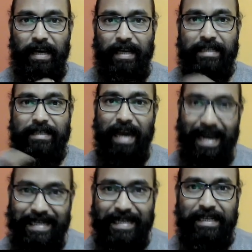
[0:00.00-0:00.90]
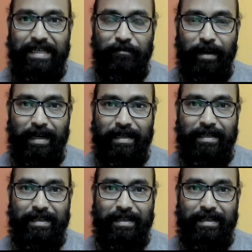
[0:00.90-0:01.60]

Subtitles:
is identified